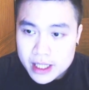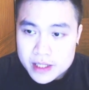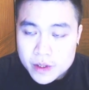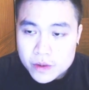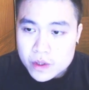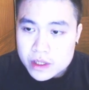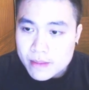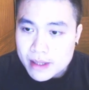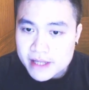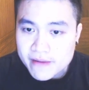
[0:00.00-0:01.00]
So total
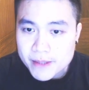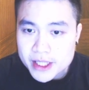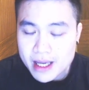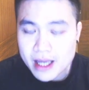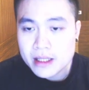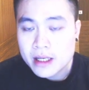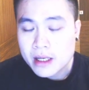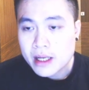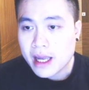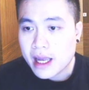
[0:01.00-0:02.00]
about 7%,
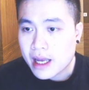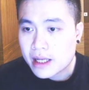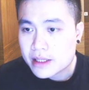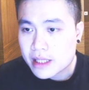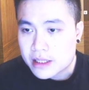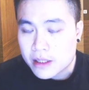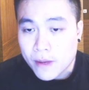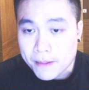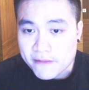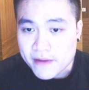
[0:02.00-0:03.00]
and there's a
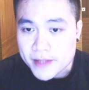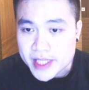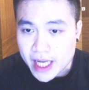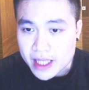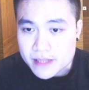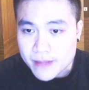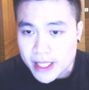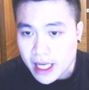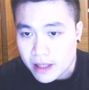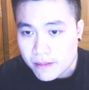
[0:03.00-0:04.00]
1.5% is being
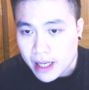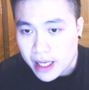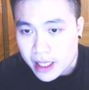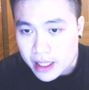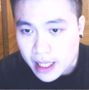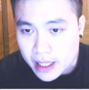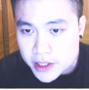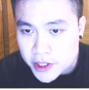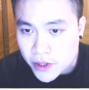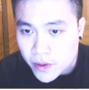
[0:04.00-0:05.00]
held by
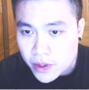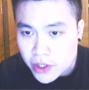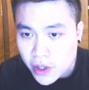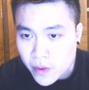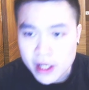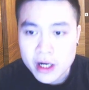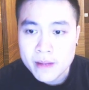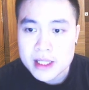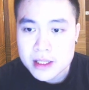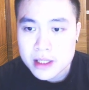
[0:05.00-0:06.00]
Kenso New
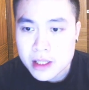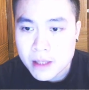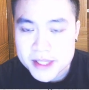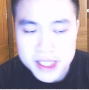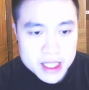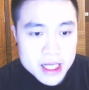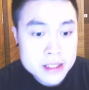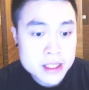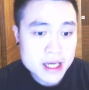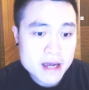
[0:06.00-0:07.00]
Economics Composite
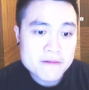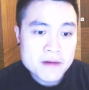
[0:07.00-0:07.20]
ETF.